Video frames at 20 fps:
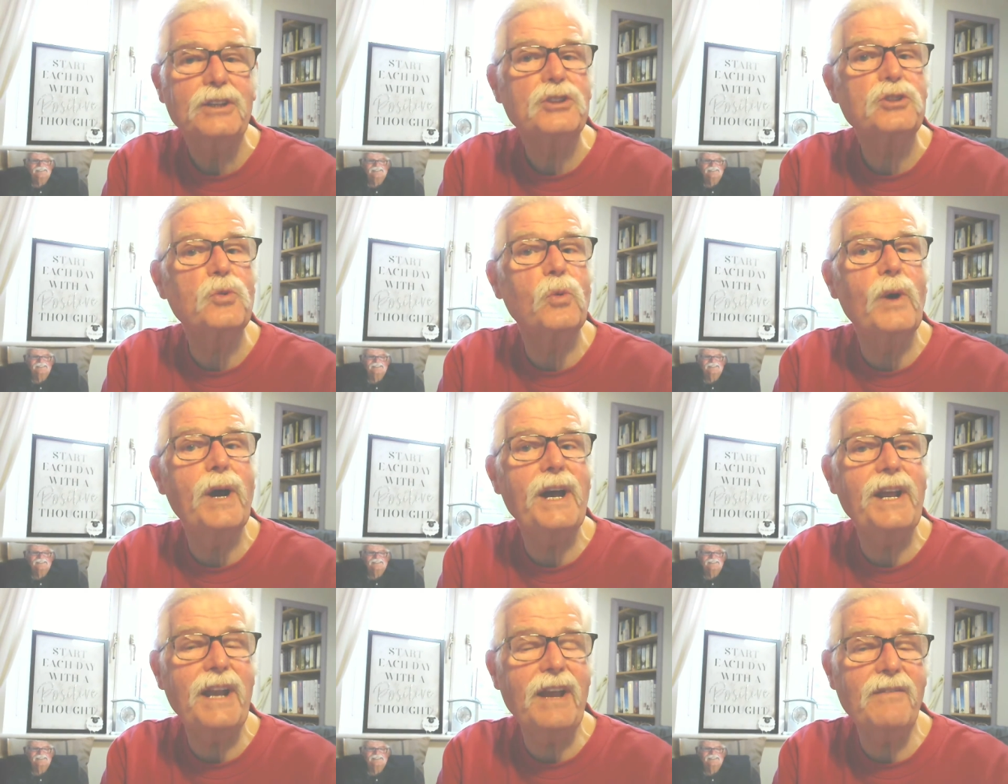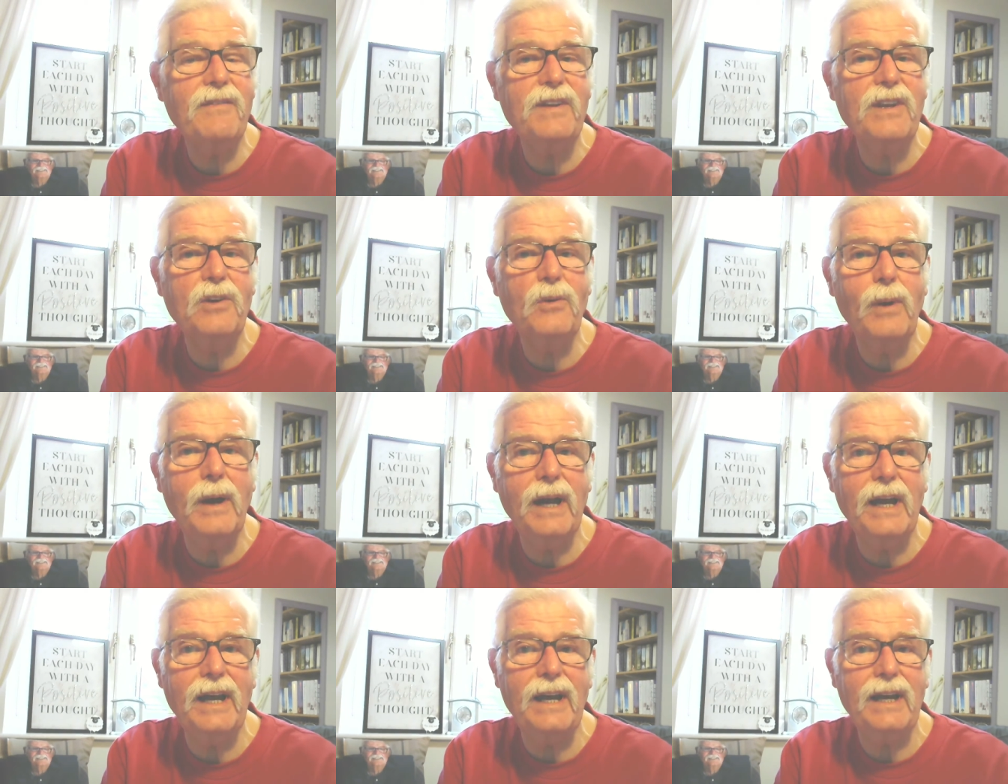to wherever you
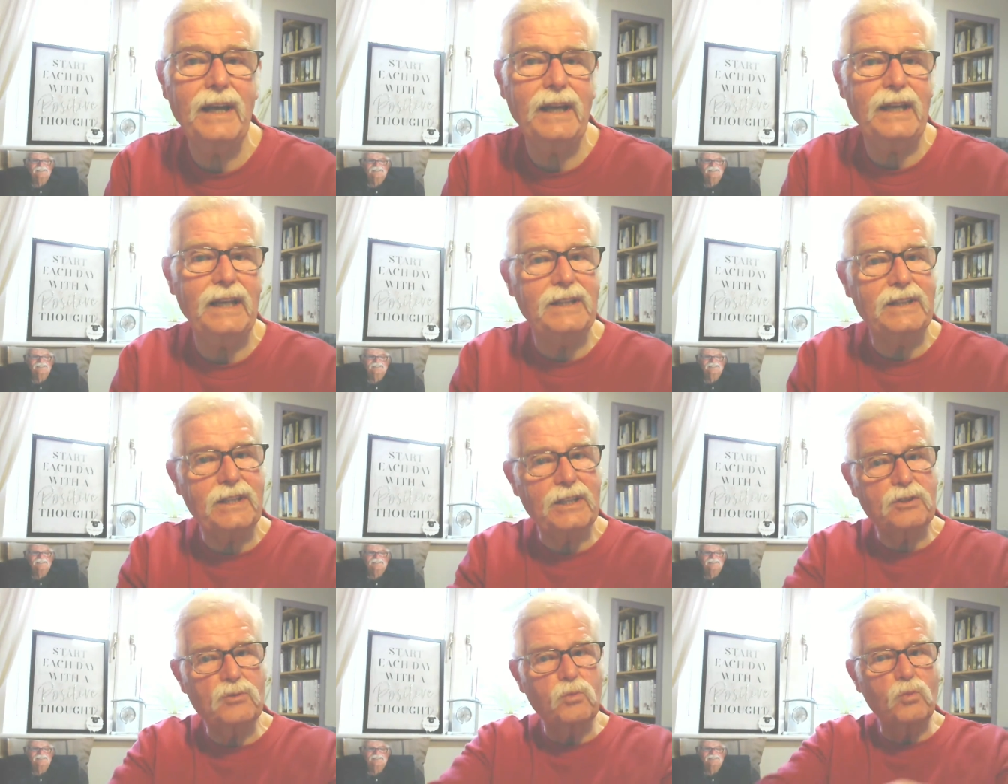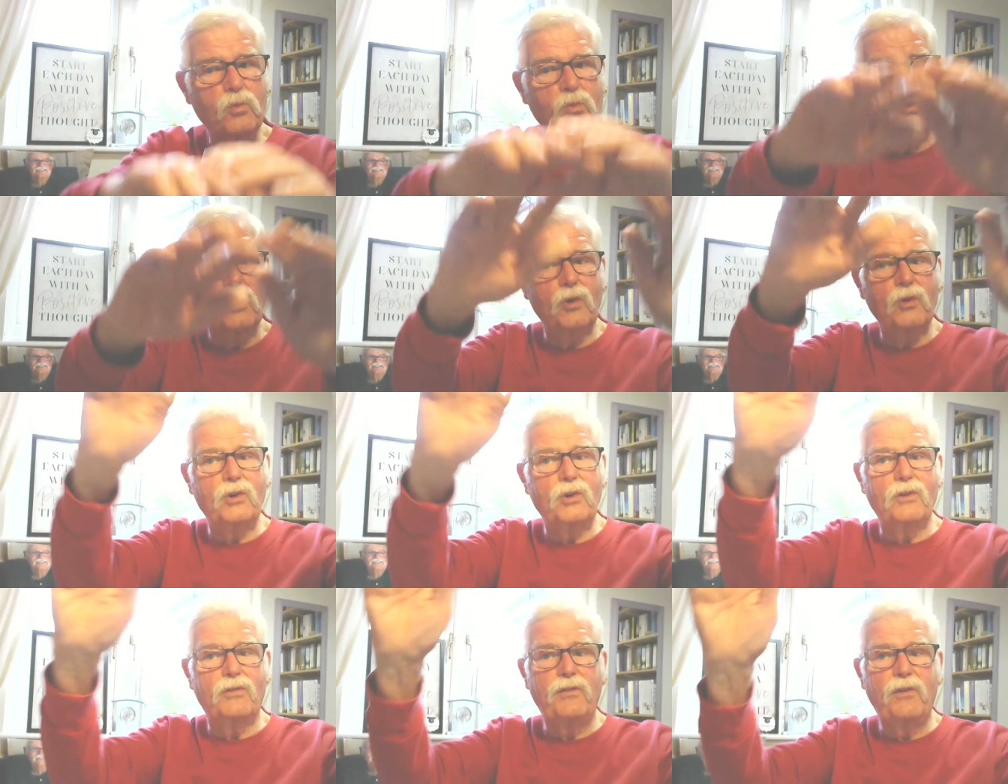are in this
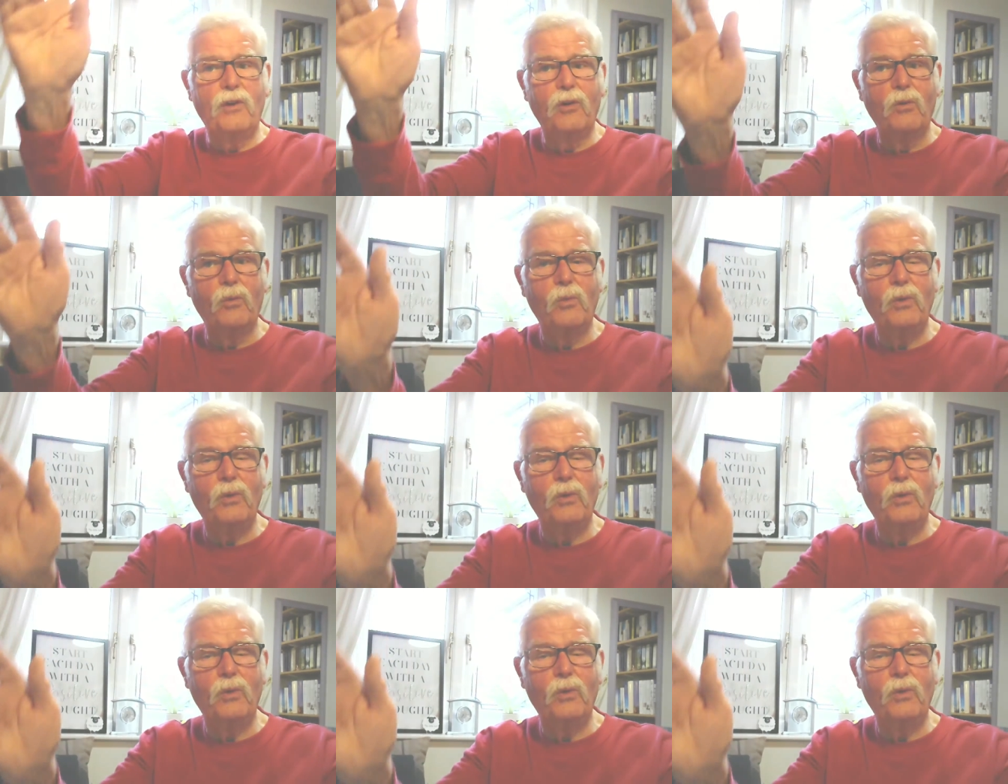wonderful